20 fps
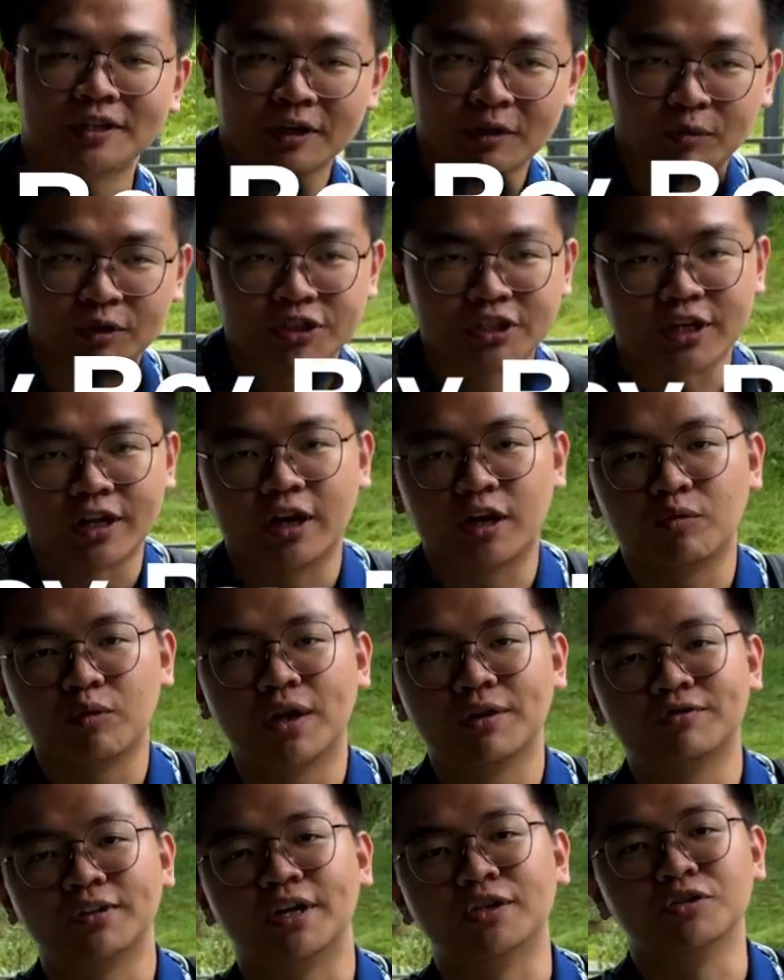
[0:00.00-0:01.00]
We're checking out
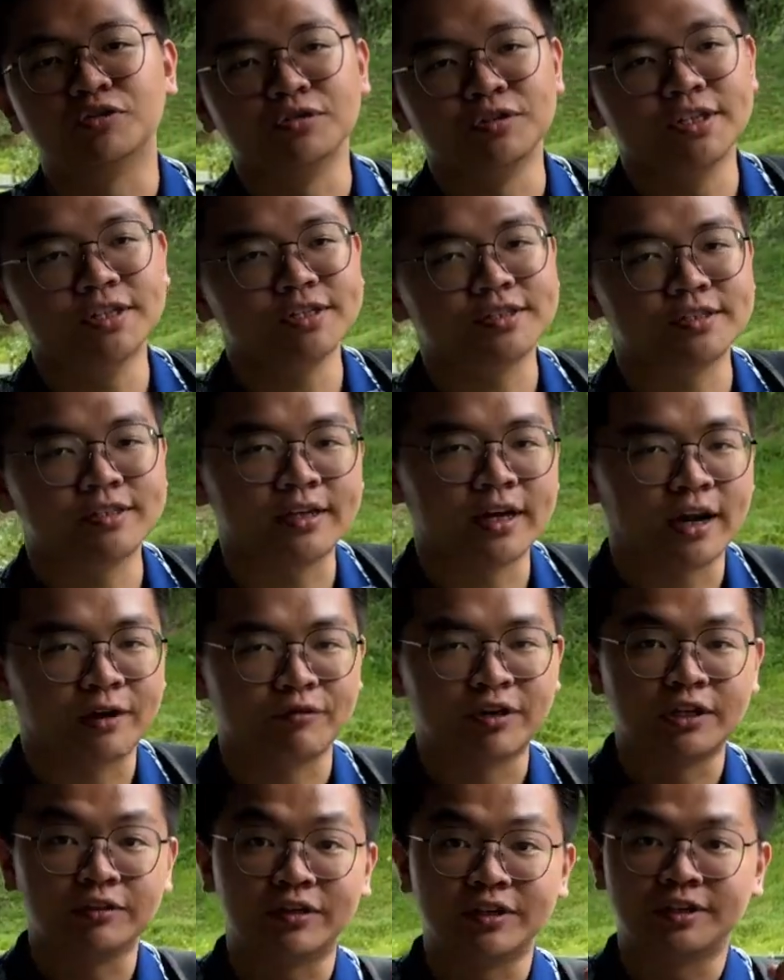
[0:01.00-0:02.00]
one of their units that are
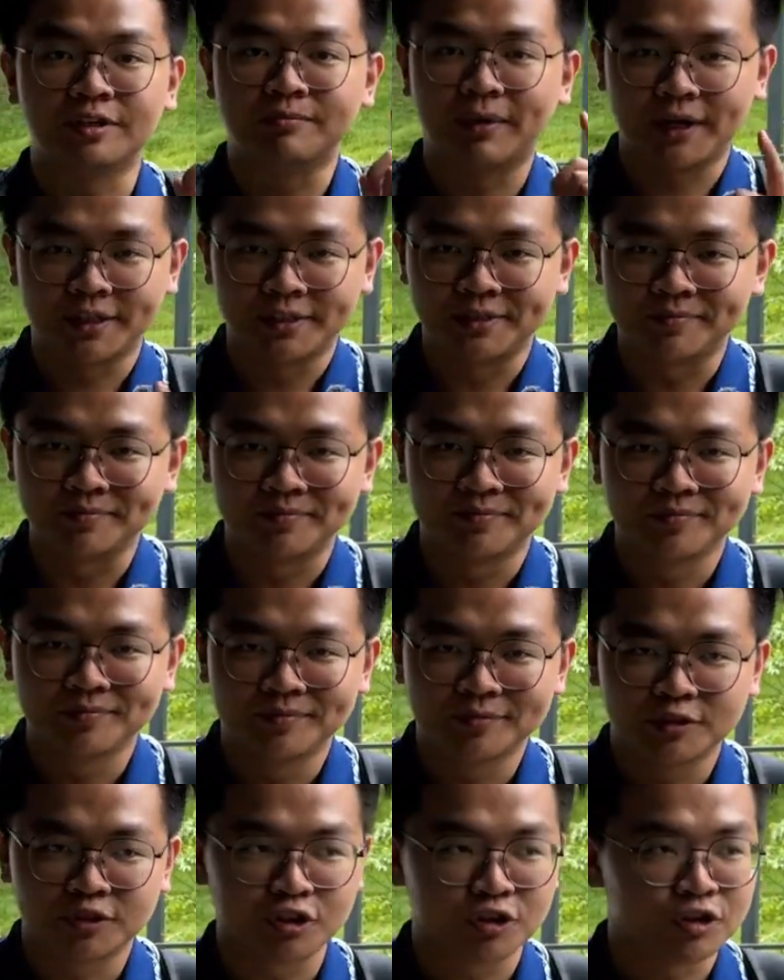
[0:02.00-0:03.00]
renovated by them.
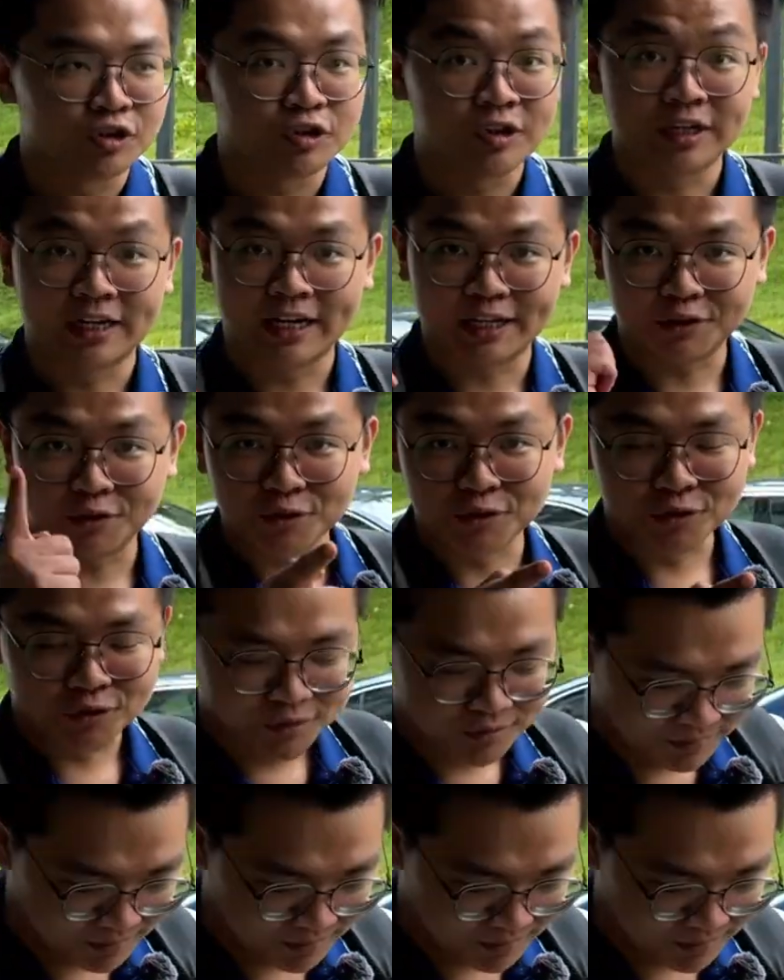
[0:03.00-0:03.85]
So let's go.